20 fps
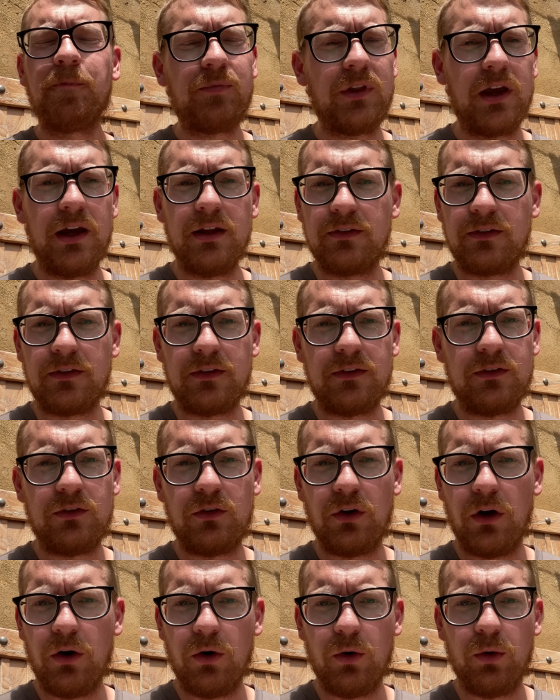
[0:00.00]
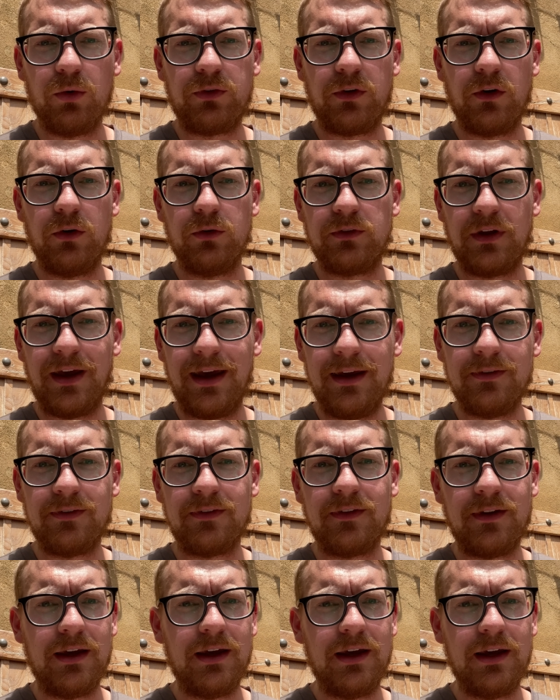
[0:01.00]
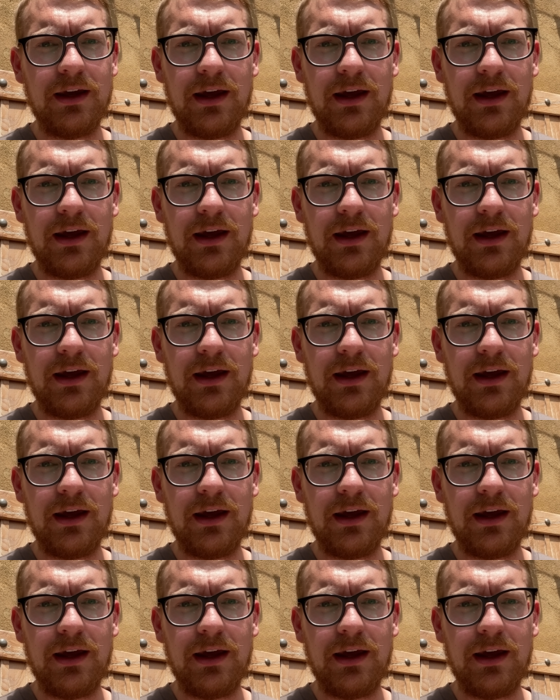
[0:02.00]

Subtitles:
it's so tasty,